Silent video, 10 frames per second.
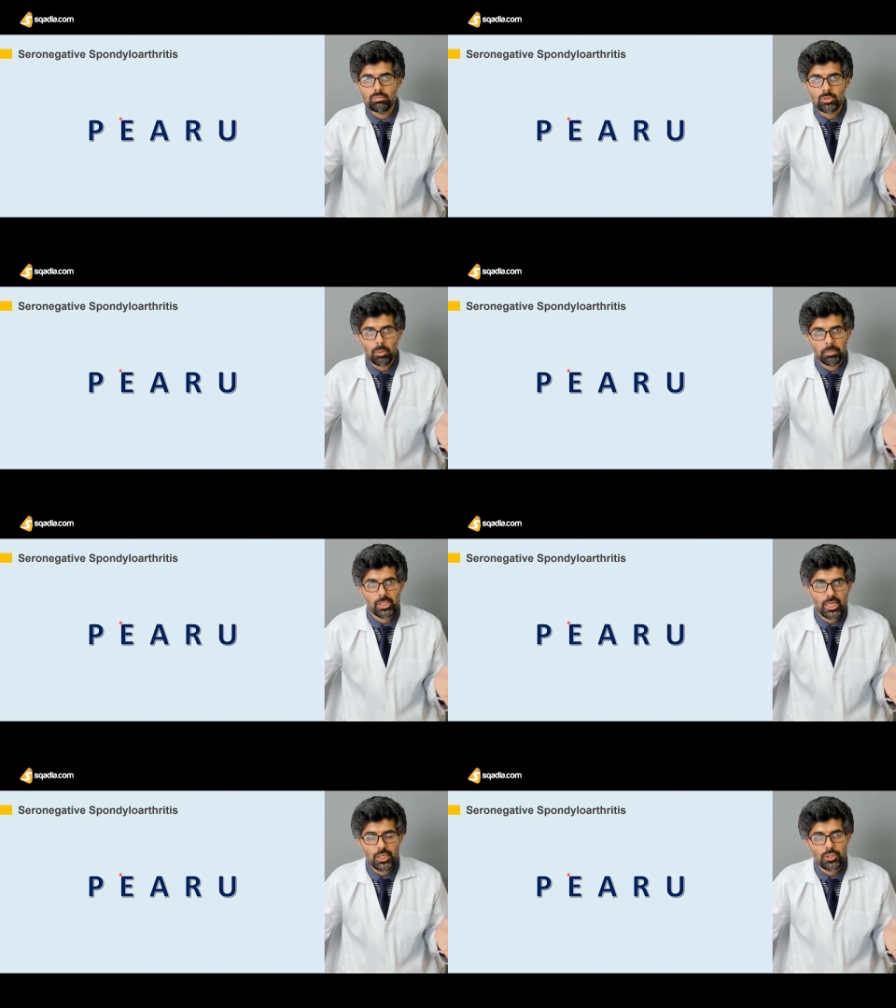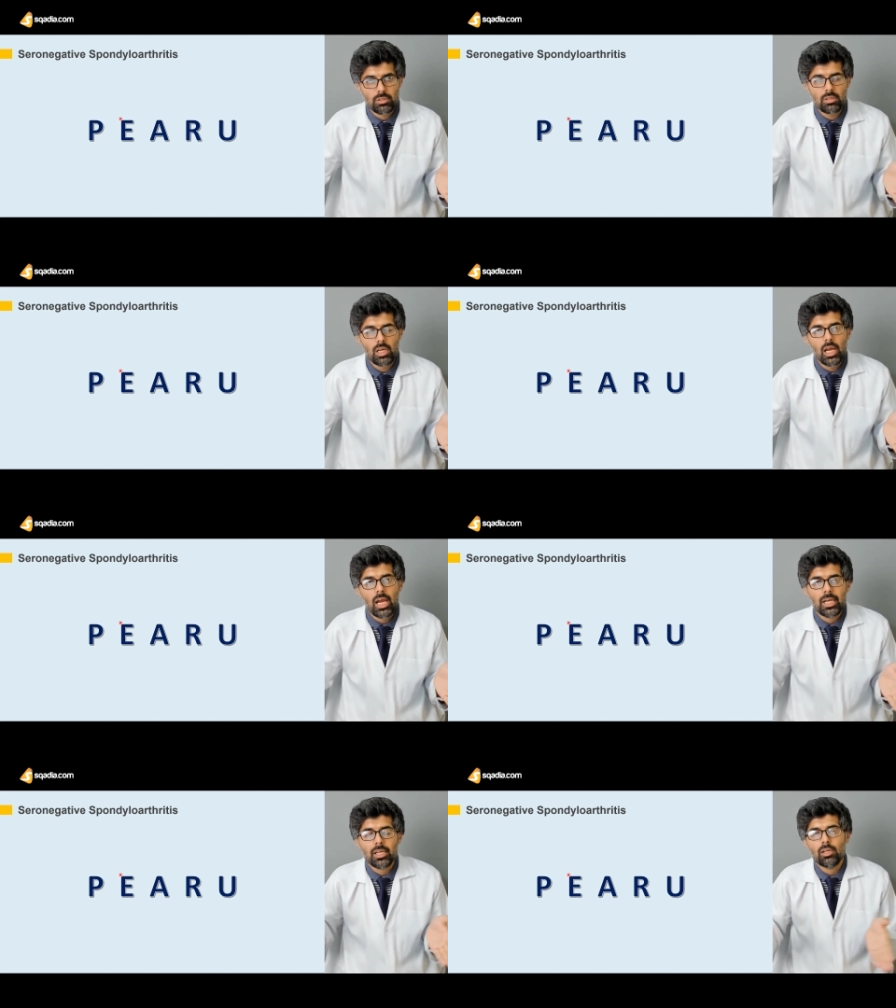complication,
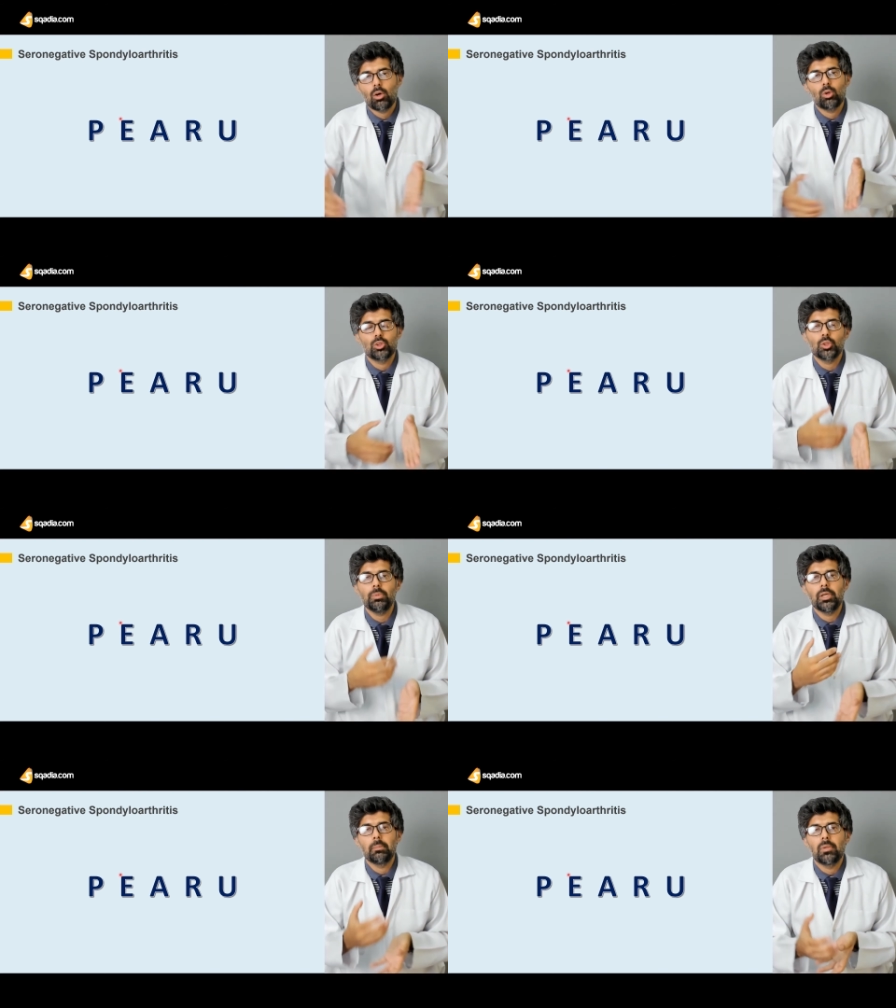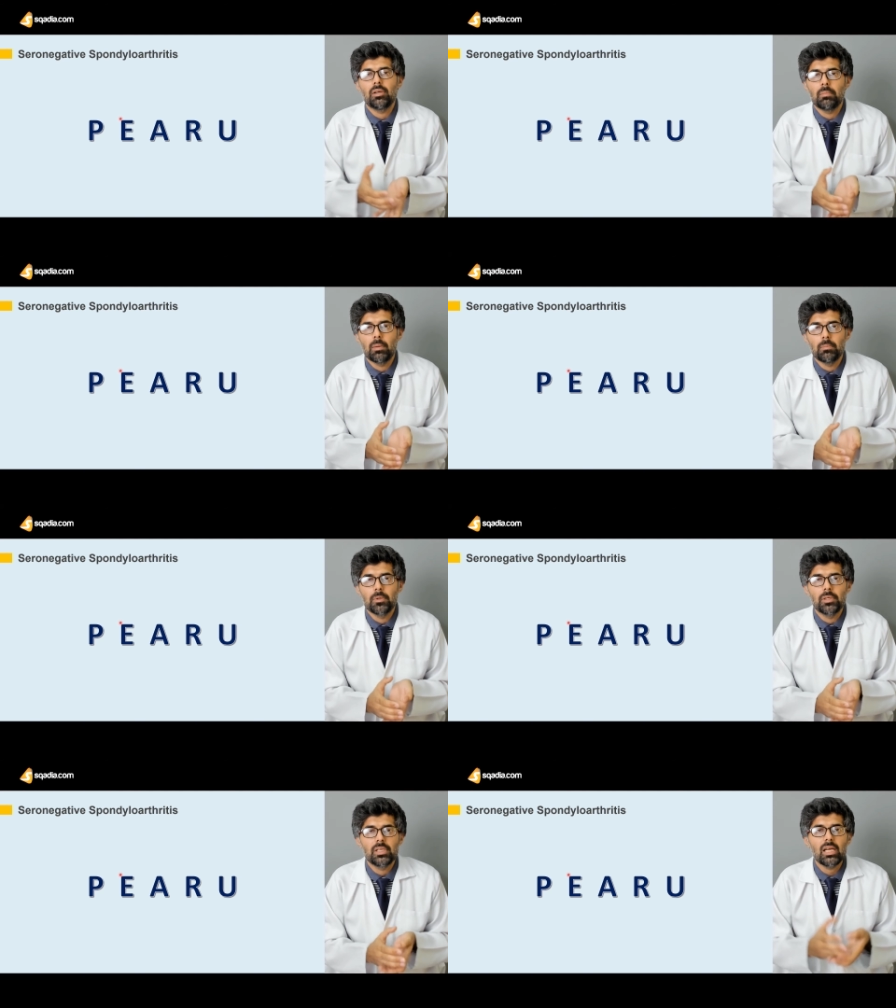and can also be
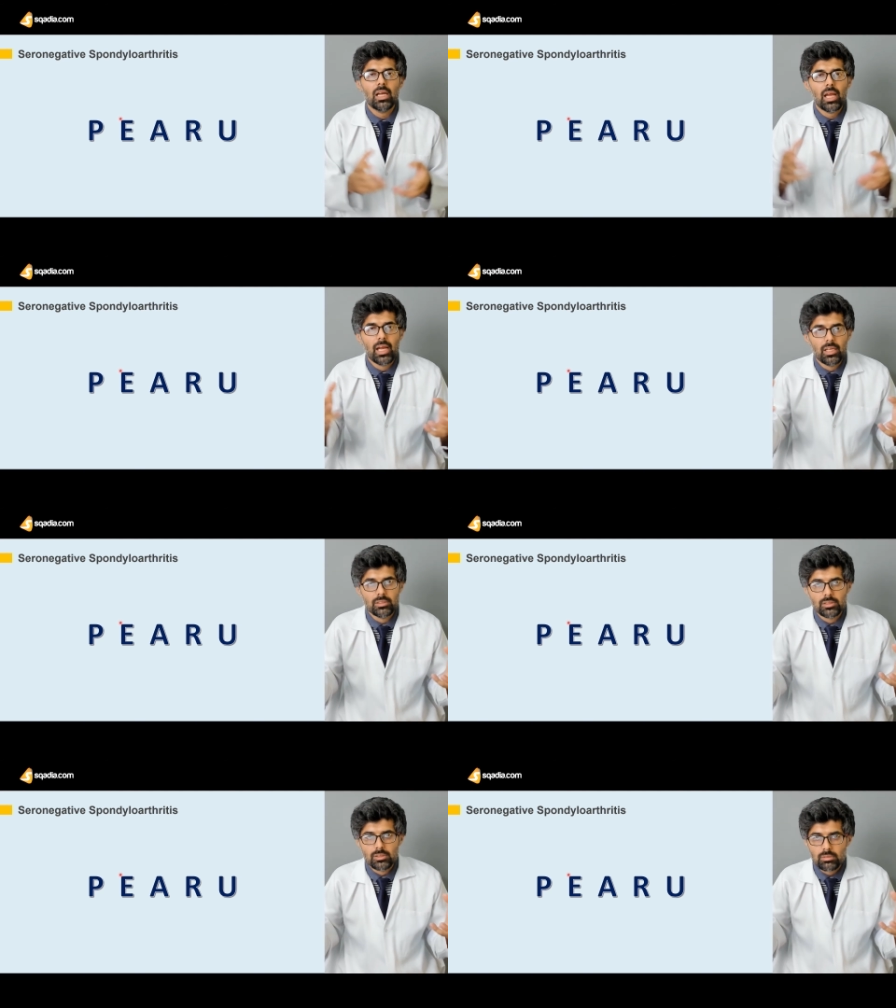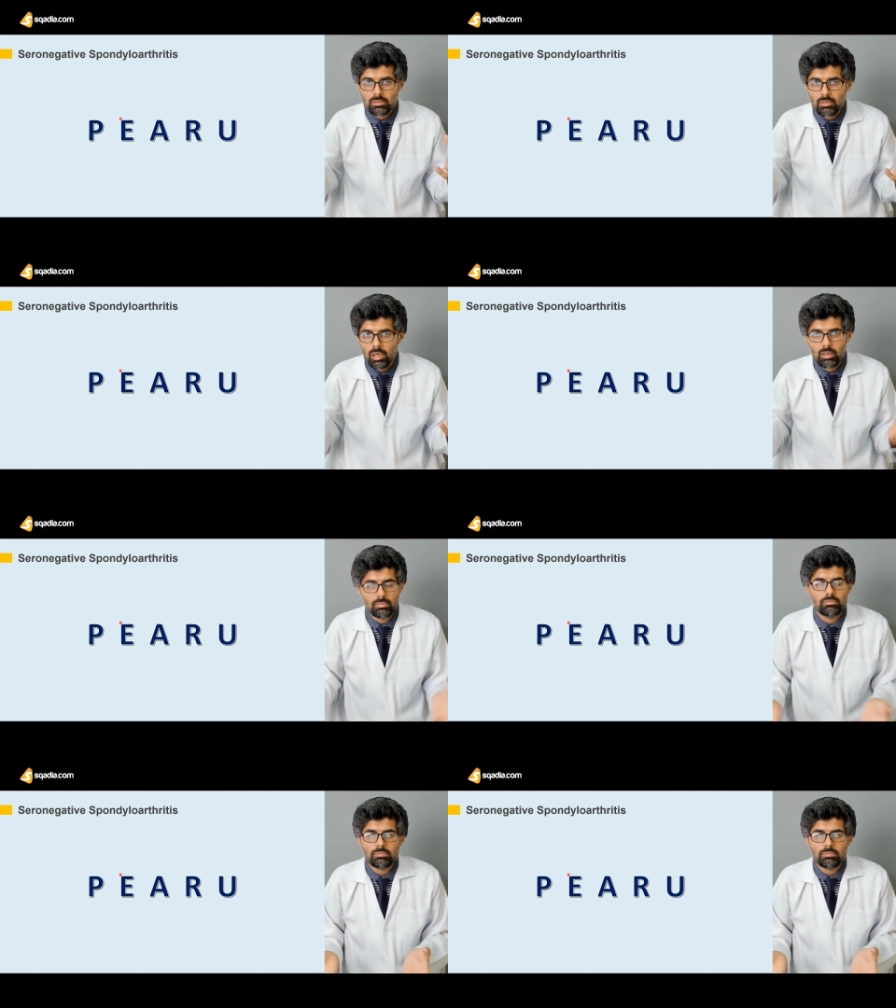remembered as a